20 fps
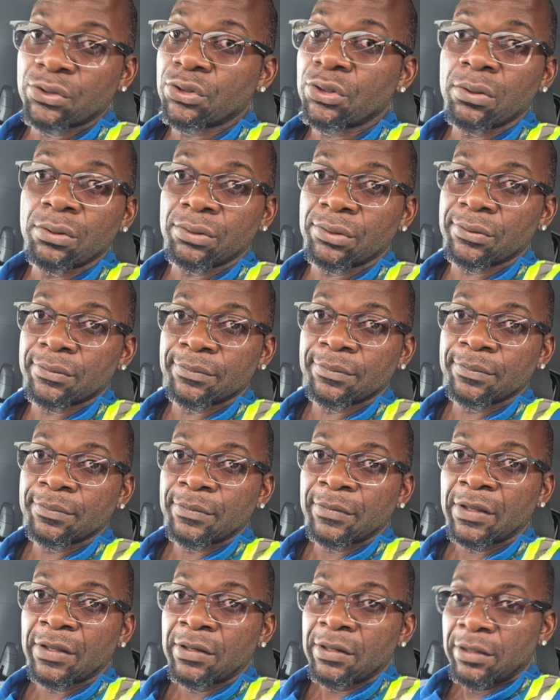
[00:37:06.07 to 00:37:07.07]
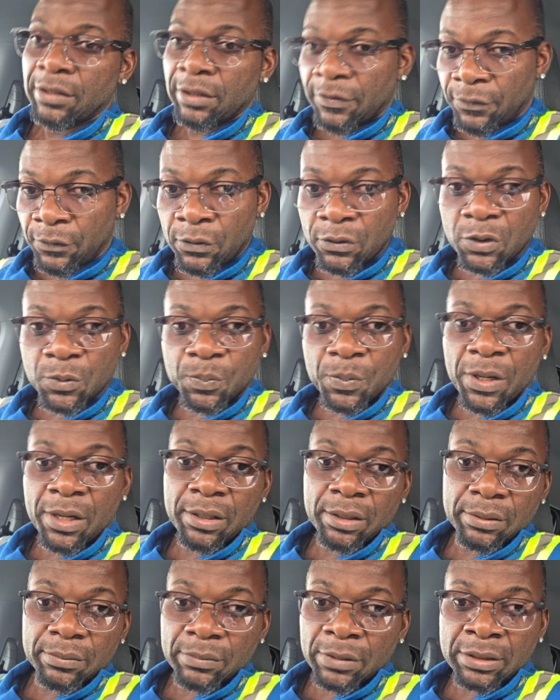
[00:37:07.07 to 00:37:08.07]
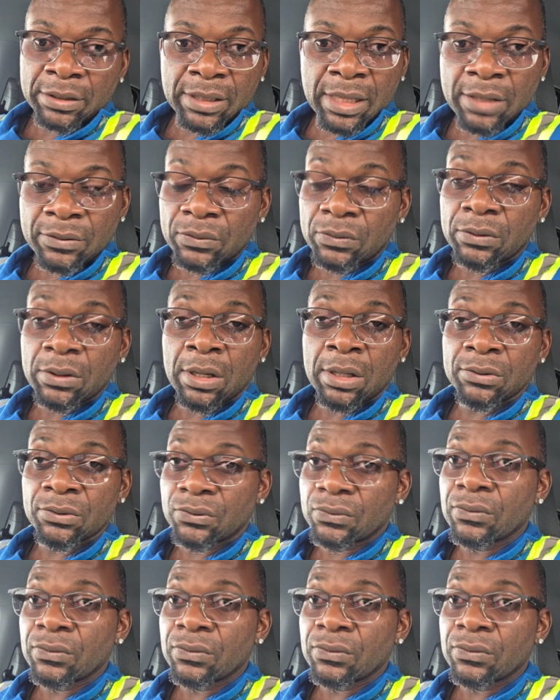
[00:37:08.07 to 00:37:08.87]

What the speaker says: showed you. If you spend $1,000